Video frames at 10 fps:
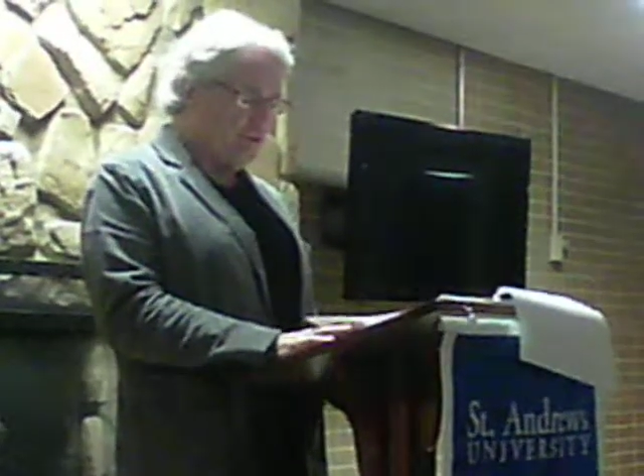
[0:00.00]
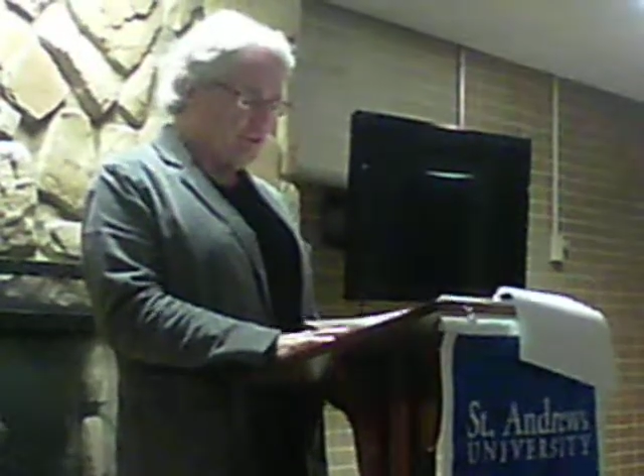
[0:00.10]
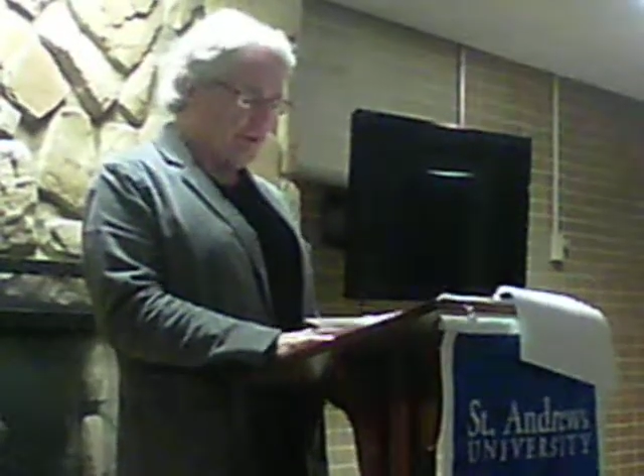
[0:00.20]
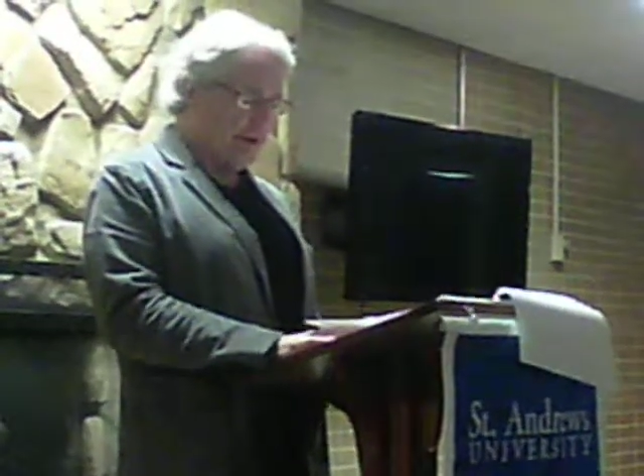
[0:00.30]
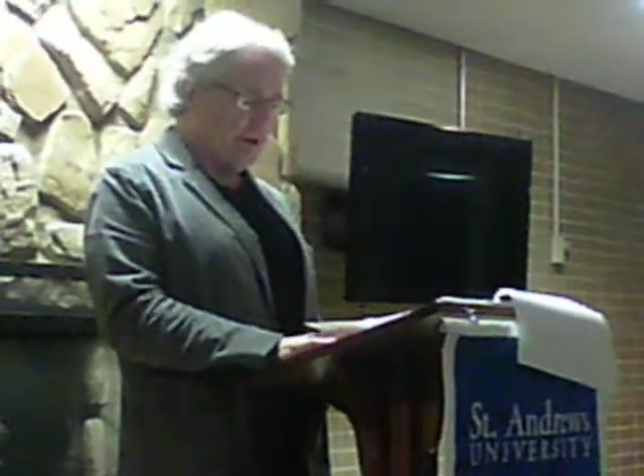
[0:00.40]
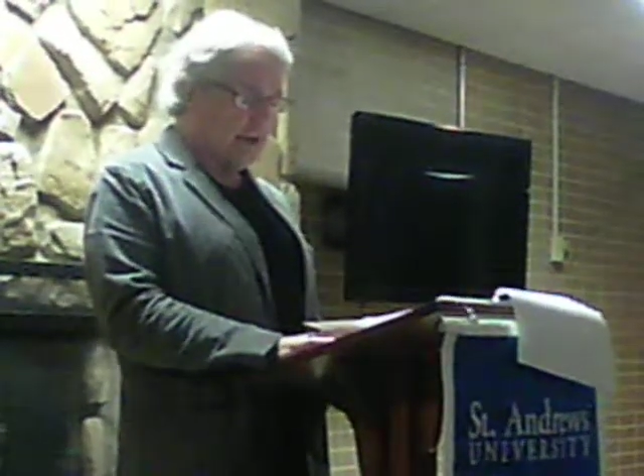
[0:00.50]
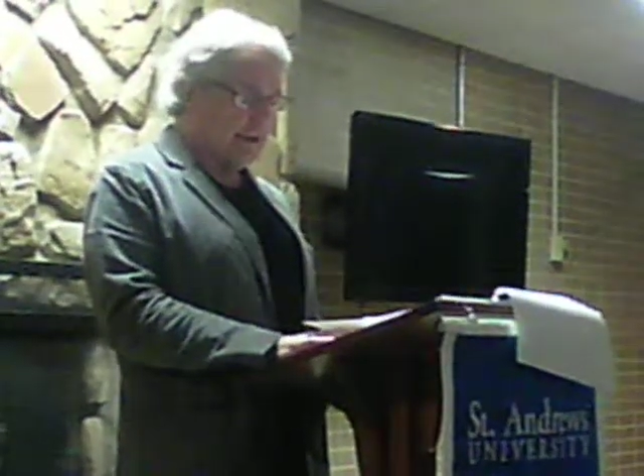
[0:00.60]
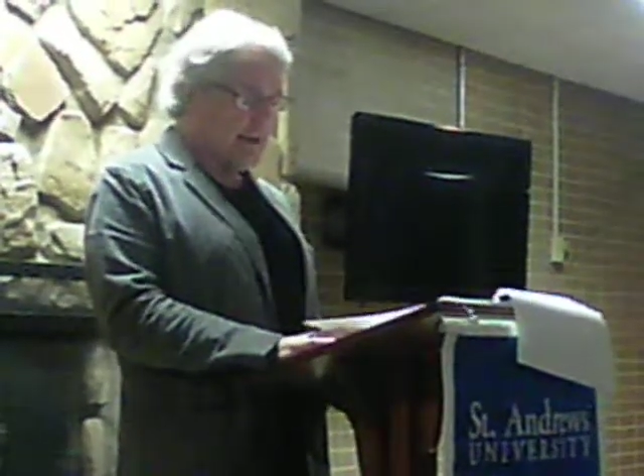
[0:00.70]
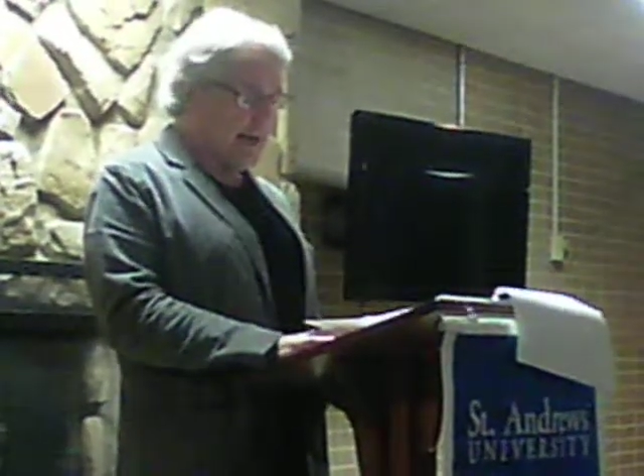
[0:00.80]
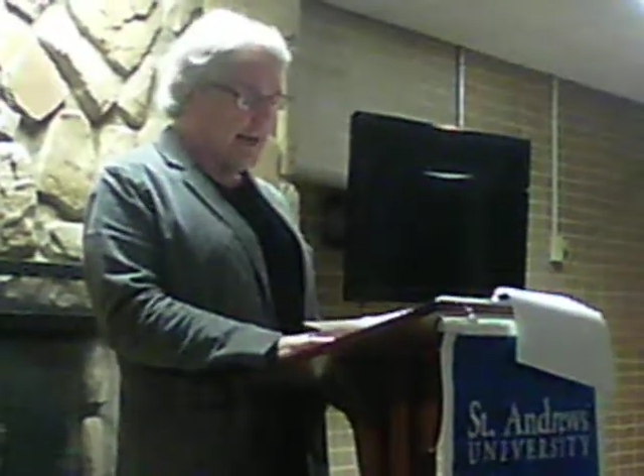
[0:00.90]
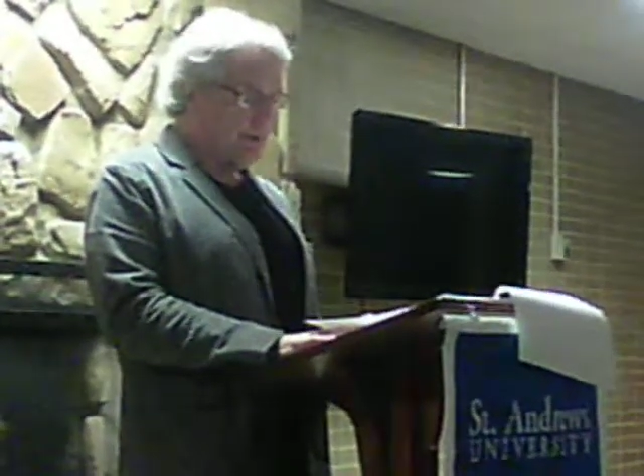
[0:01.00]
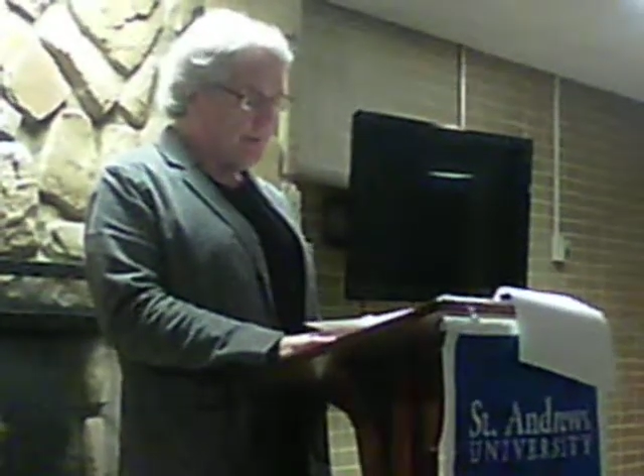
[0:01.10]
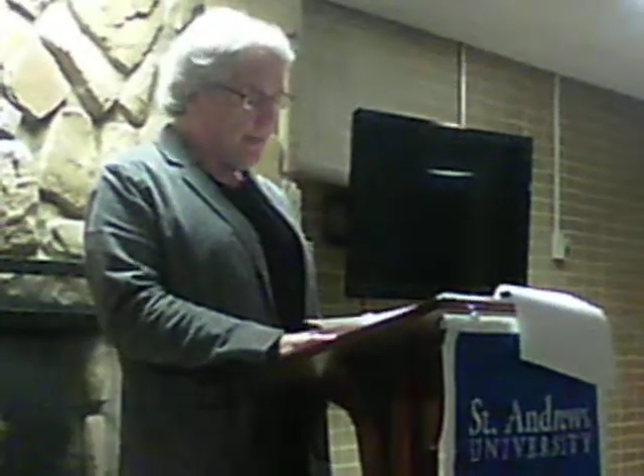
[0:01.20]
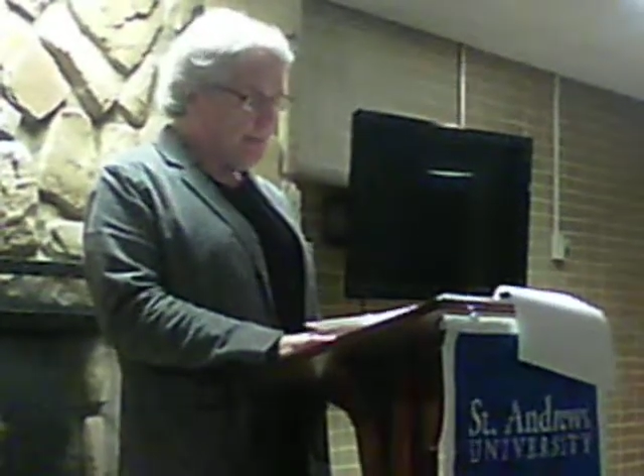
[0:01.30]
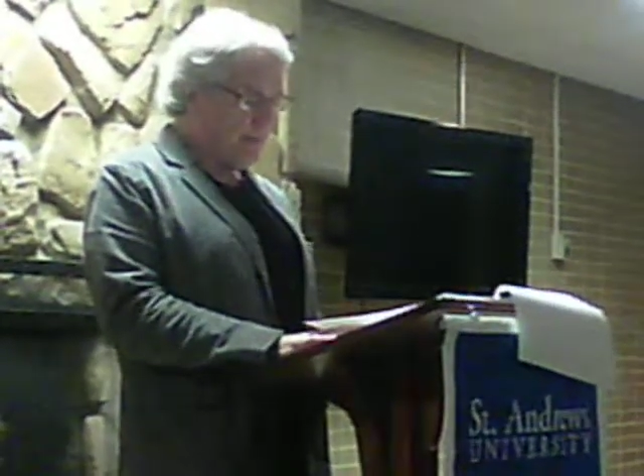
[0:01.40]
of legal attack.
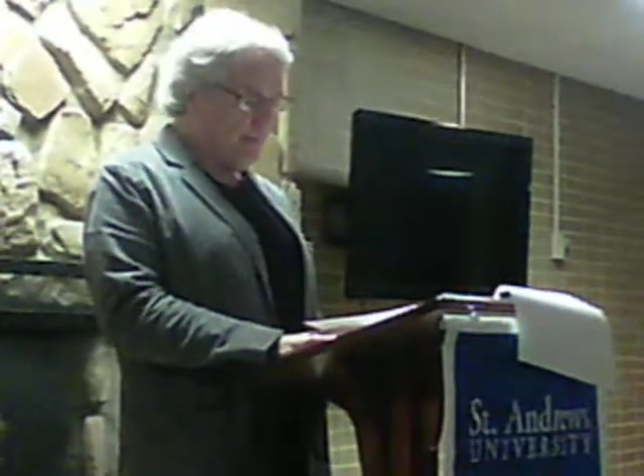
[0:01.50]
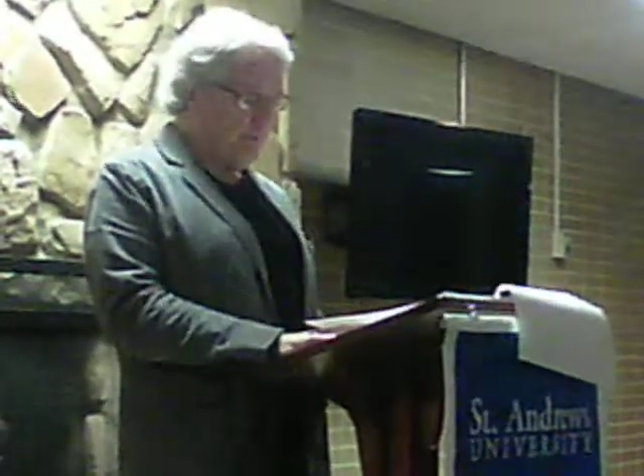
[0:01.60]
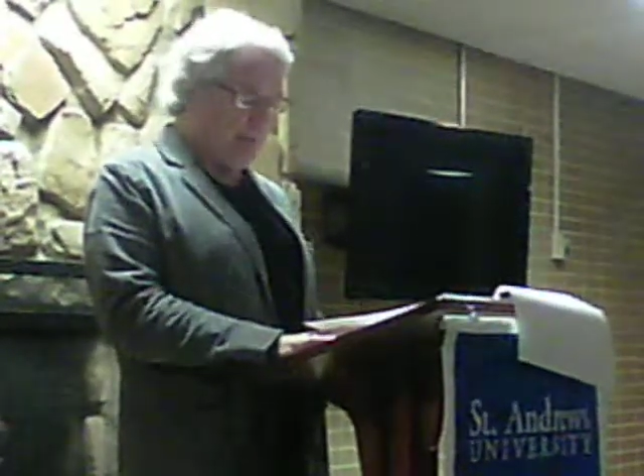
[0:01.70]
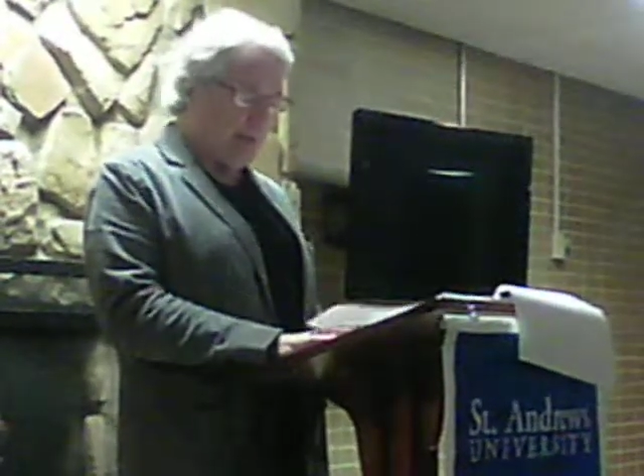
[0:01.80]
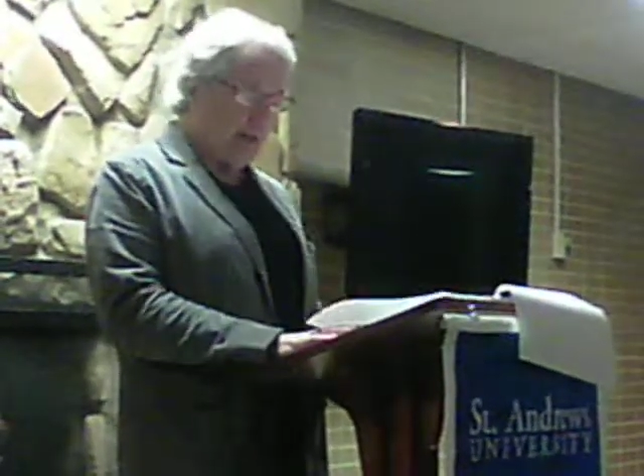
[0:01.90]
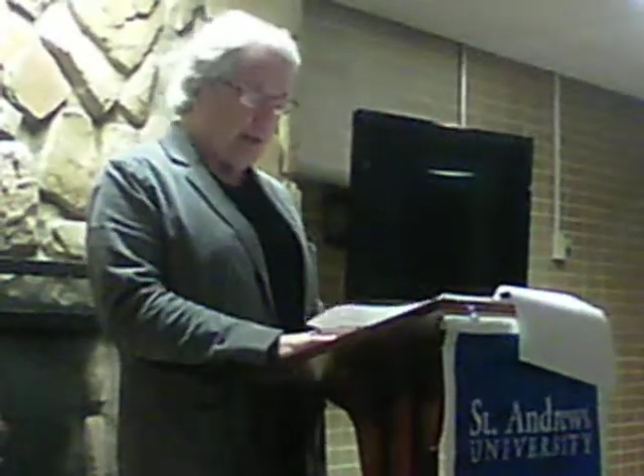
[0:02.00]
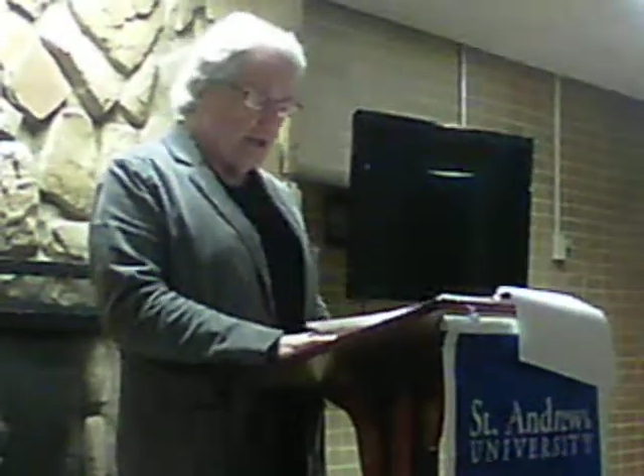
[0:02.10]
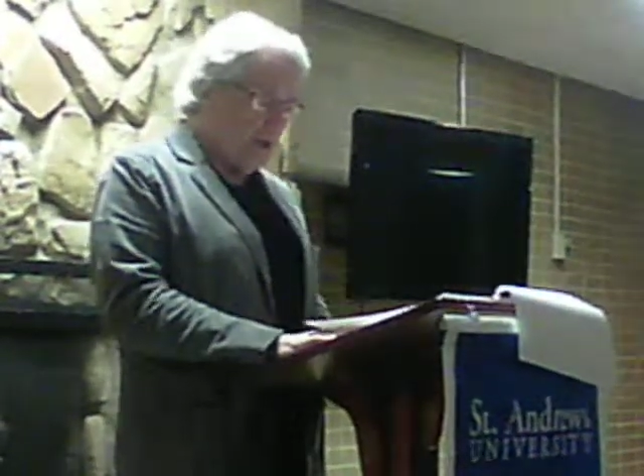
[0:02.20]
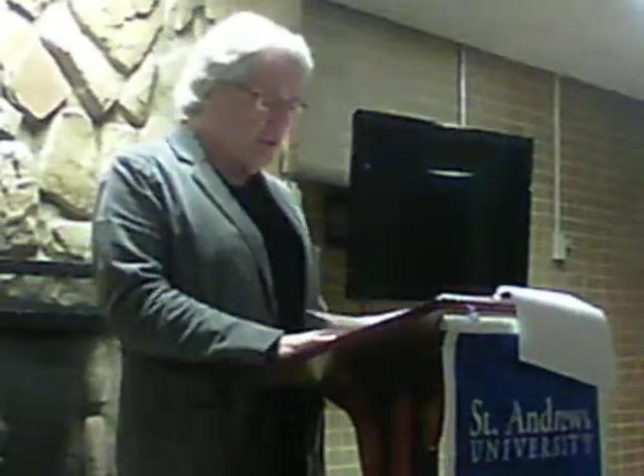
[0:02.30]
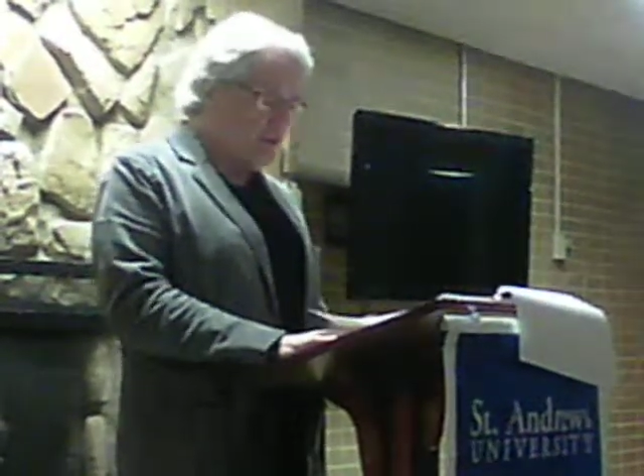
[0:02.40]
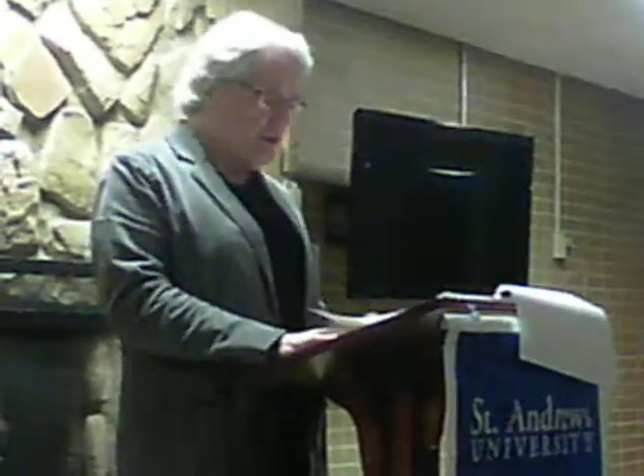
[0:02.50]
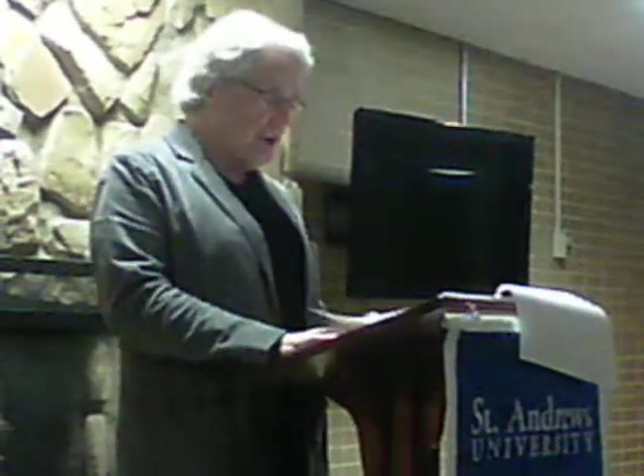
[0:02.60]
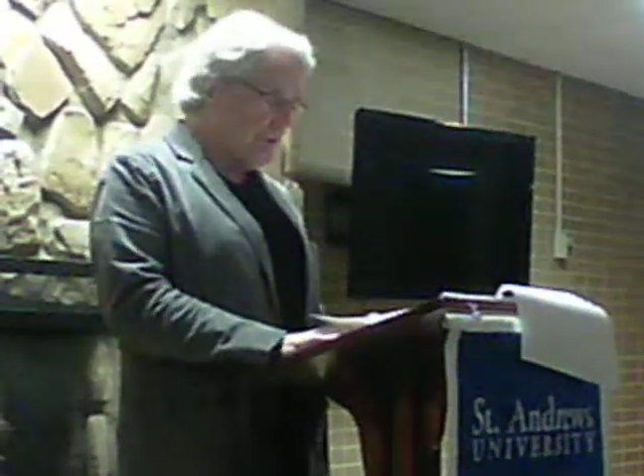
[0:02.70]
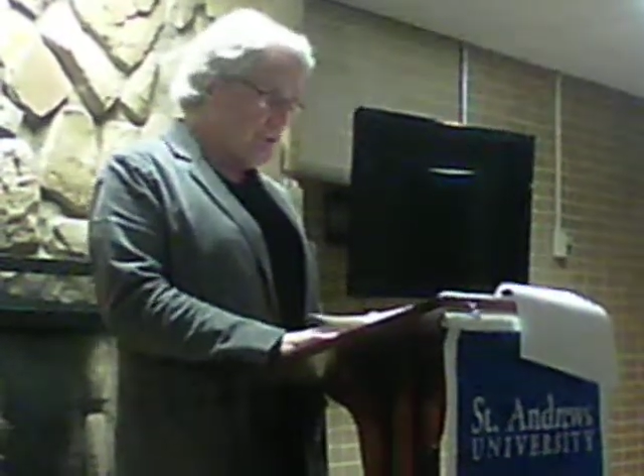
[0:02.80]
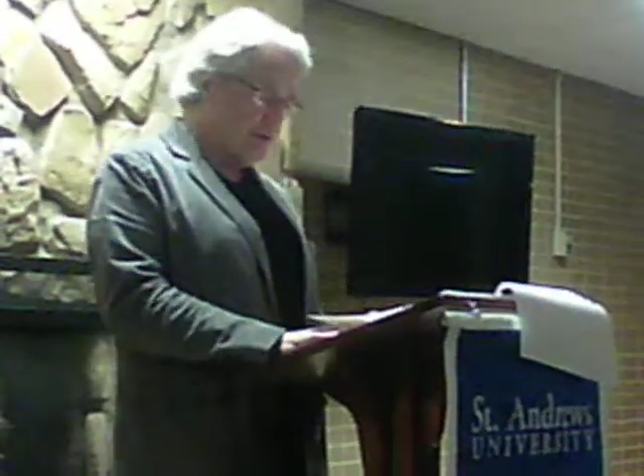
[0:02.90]
Huge sums in